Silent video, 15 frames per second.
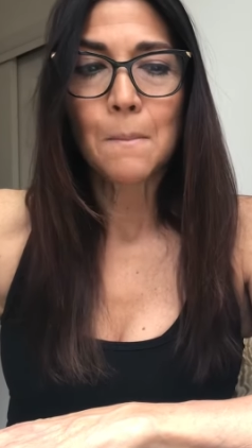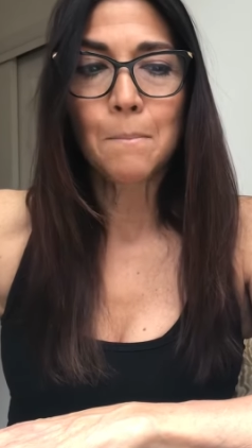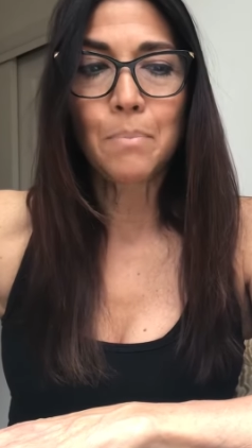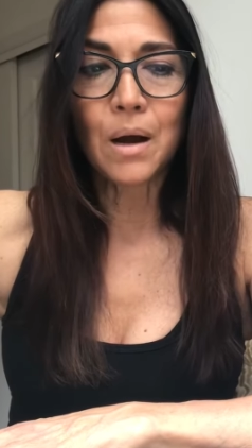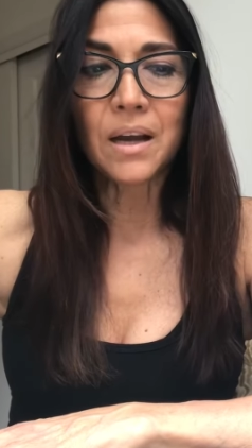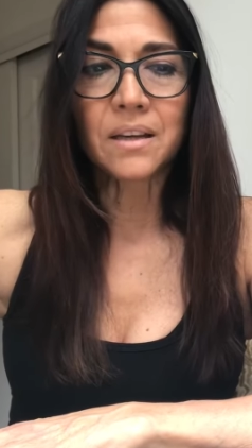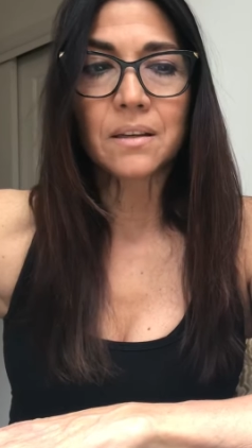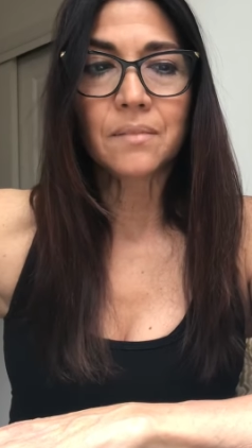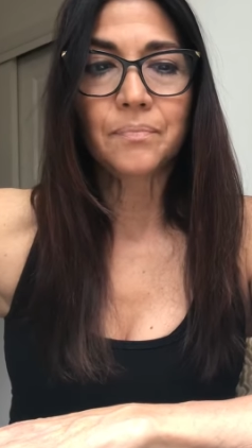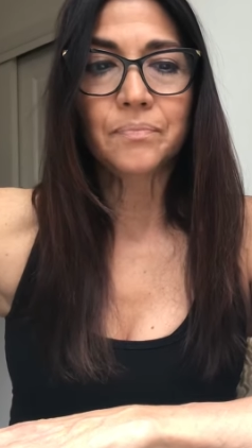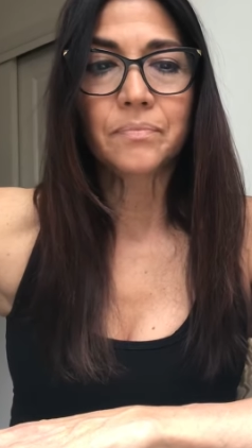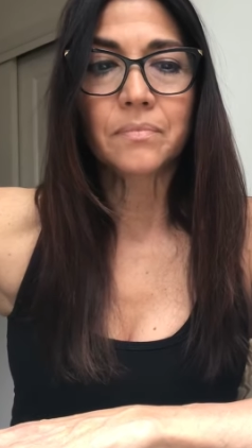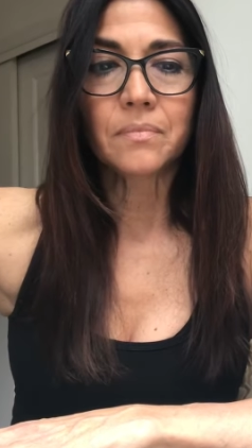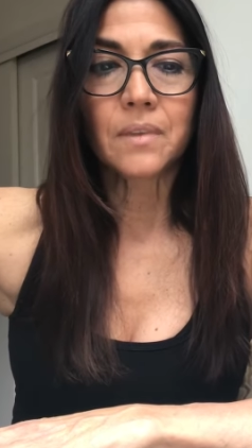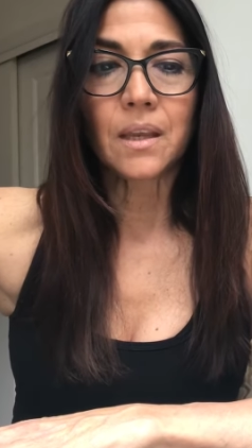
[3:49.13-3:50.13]
But
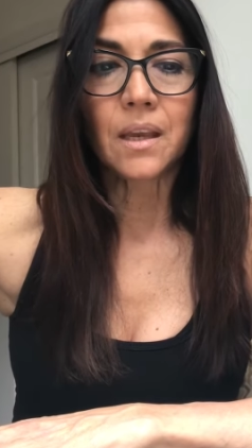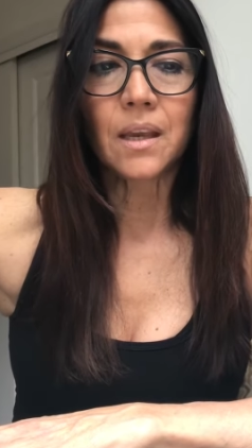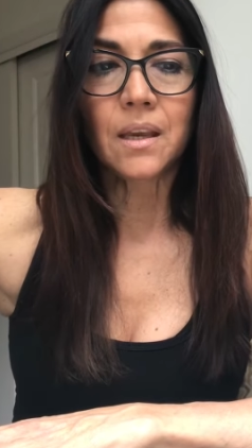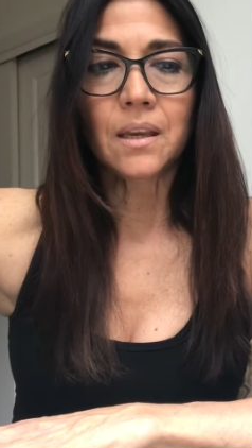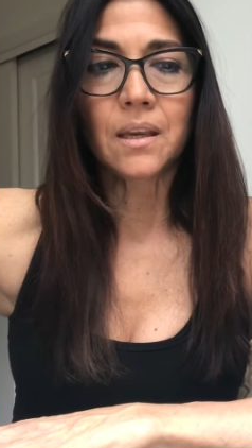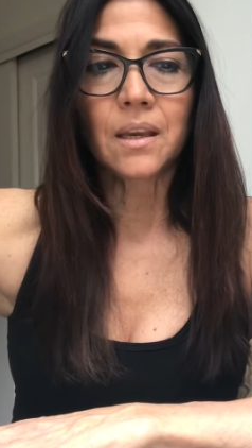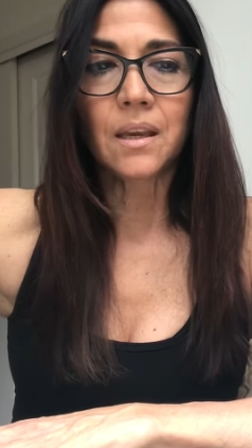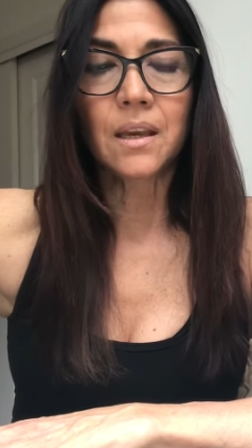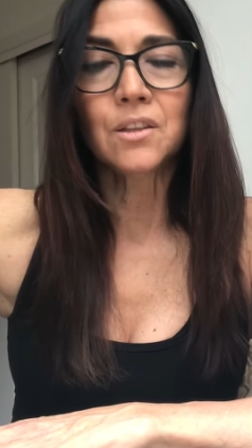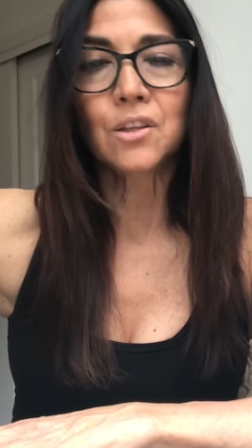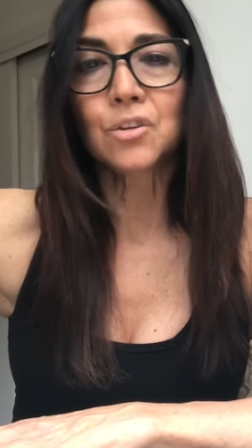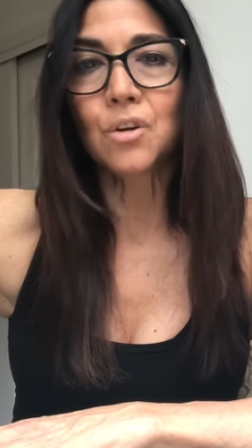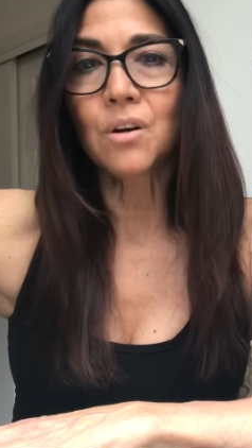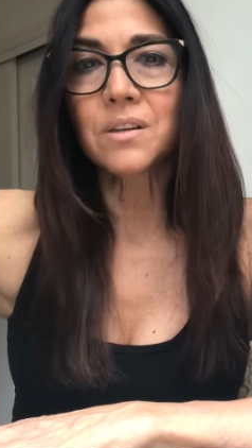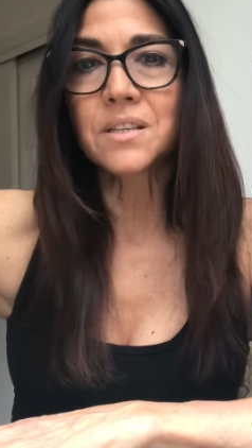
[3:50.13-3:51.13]
in the
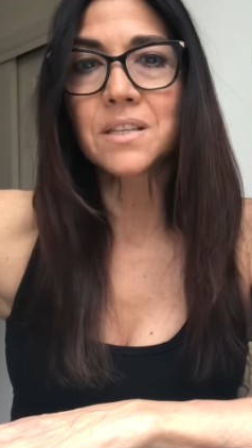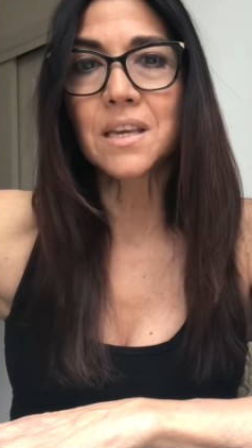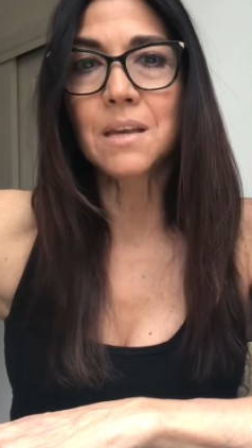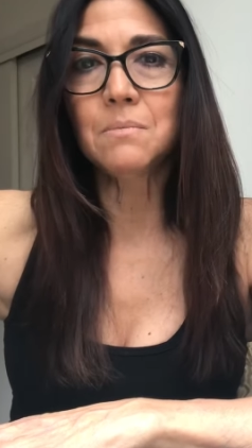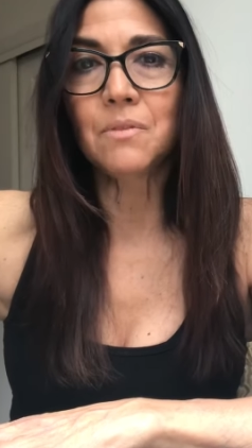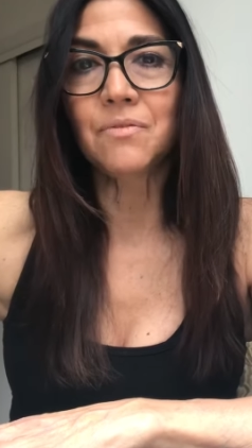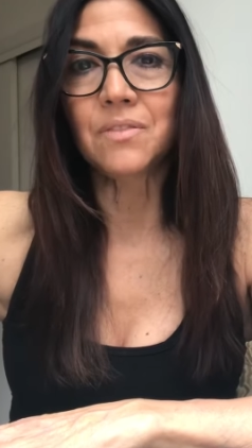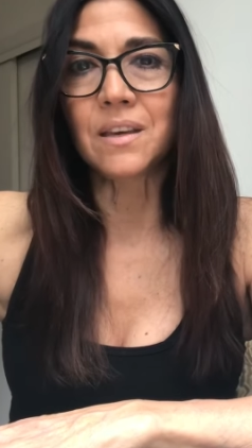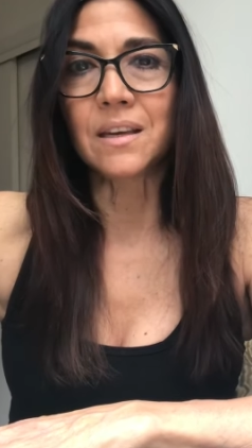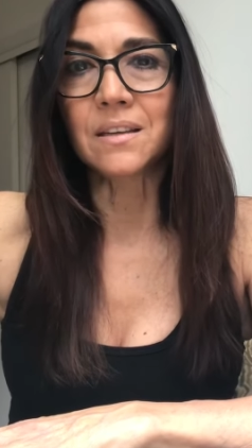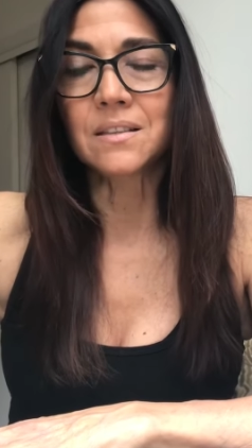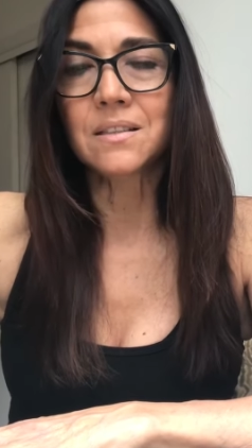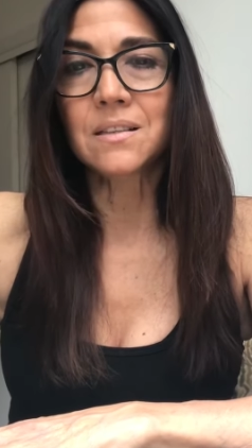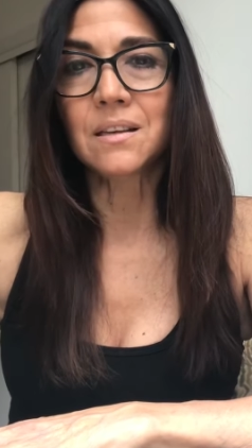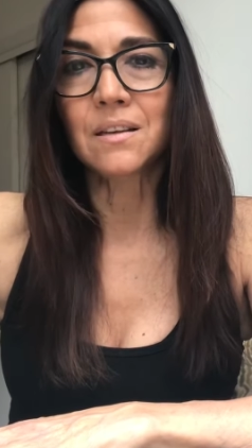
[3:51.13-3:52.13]
large scheme of
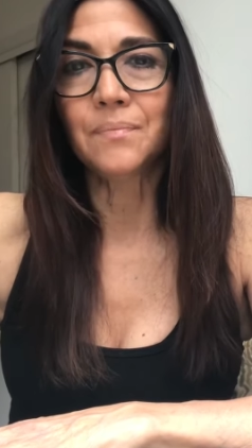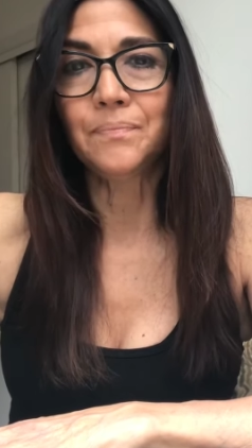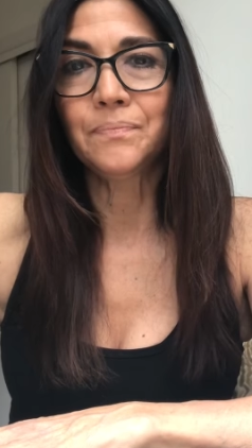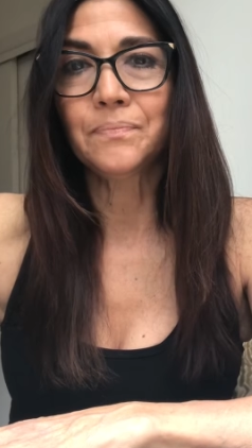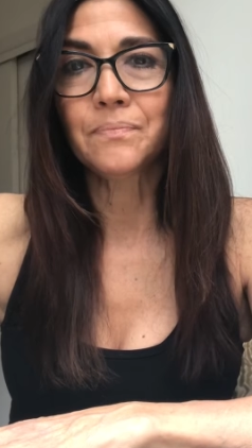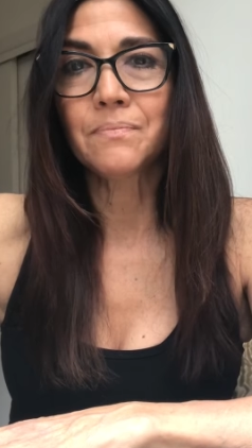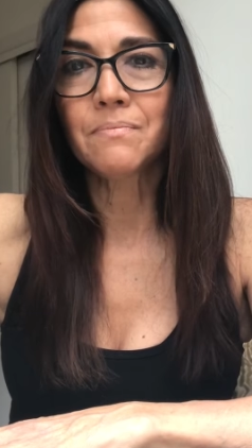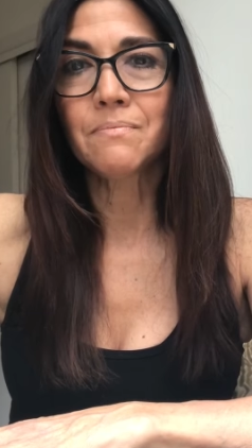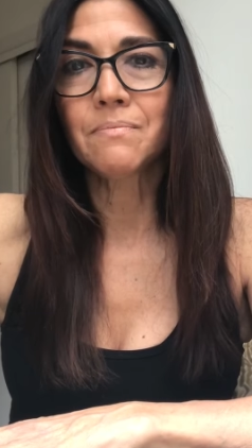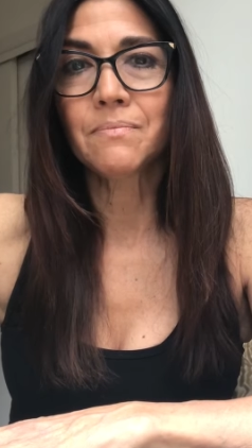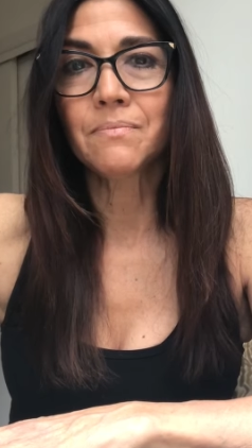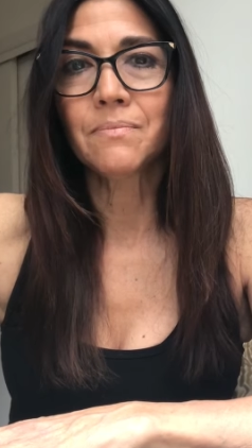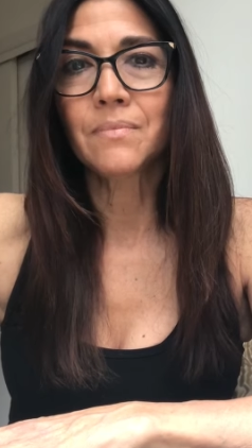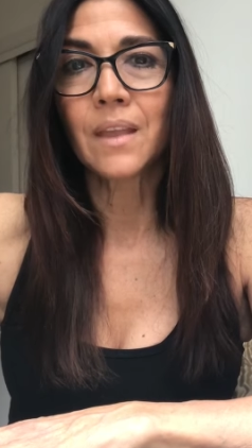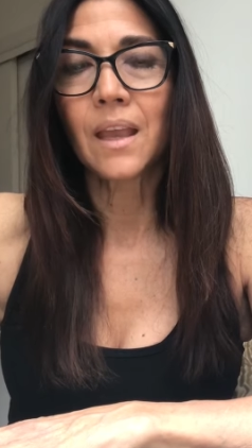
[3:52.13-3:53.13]
things,
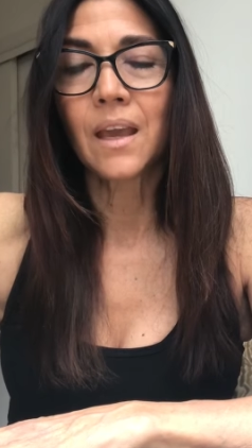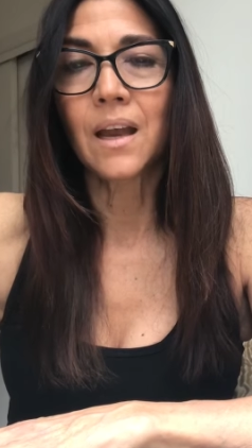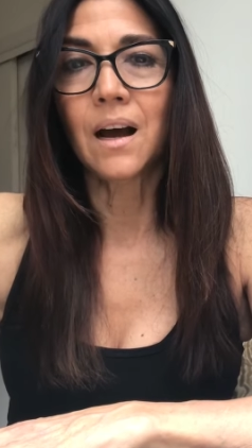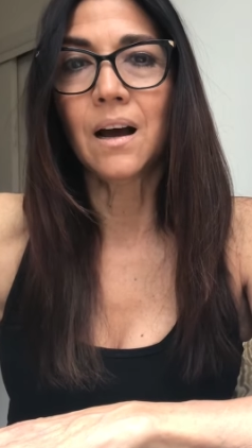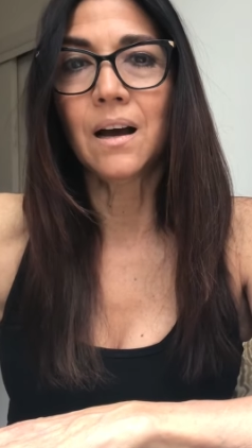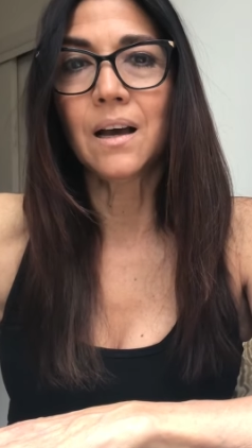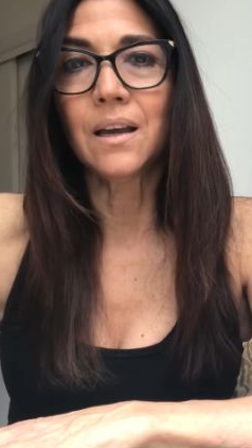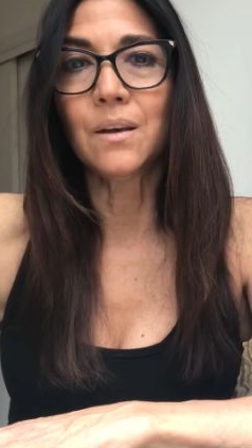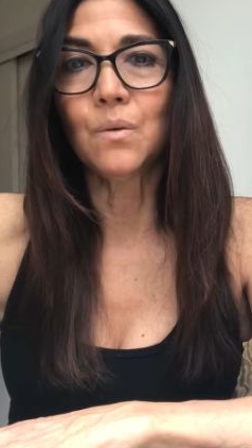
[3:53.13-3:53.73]
uh,